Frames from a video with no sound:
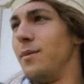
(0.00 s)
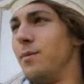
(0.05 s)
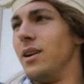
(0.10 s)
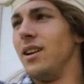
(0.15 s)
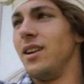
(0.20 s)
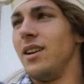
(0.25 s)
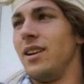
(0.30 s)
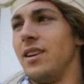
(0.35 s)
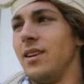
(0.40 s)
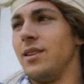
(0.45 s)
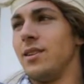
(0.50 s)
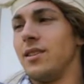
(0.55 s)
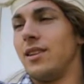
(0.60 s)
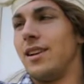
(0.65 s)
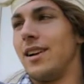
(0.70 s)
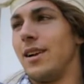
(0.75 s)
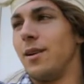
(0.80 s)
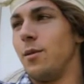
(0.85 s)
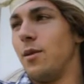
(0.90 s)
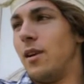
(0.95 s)
Billy, he's
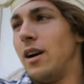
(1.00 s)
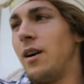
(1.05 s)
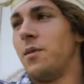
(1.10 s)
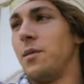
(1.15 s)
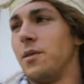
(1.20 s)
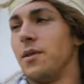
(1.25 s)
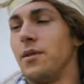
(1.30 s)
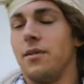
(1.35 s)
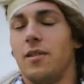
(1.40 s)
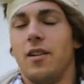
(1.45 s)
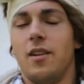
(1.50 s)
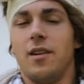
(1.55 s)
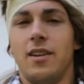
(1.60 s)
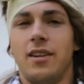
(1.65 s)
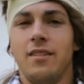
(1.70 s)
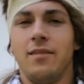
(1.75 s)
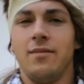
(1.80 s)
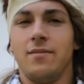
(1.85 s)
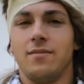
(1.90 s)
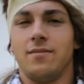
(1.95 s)
like, "Well, I want to throw
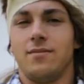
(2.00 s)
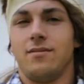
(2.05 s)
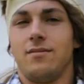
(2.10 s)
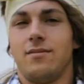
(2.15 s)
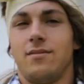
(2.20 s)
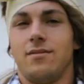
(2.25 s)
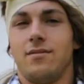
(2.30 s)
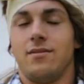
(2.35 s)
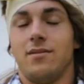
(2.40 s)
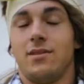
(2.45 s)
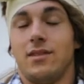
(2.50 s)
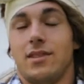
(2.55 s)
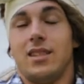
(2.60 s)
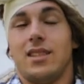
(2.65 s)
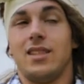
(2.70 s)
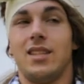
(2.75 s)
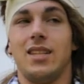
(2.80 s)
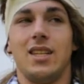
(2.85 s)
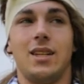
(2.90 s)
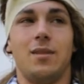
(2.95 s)
it."
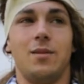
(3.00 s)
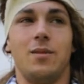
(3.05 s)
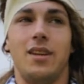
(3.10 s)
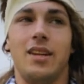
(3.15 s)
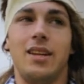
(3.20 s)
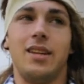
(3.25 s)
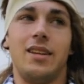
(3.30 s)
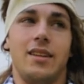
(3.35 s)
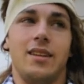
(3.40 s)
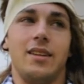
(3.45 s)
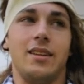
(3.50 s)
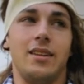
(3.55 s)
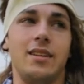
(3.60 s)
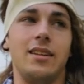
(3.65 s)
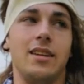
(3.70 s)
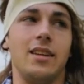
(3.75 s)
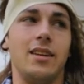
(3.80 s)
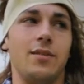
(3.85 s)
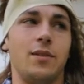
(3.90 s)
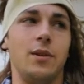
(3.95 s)
Like, well,
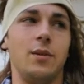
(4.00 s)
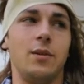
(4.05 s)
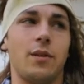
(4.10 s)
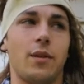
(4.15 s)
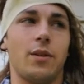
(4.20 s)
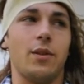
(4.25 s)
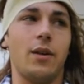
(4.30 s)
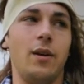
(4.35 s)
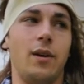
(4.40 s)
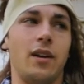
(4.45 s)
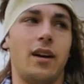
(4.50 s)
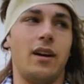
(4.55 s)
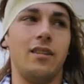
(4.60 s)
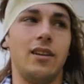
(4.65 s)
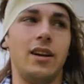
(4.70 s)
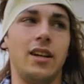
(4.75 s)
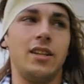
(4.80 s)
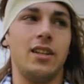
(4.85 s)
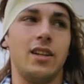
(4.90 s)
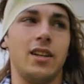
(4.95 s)
if you want to throw it, I'll
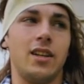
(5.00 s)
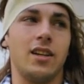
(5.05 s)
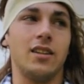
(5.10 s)
let you.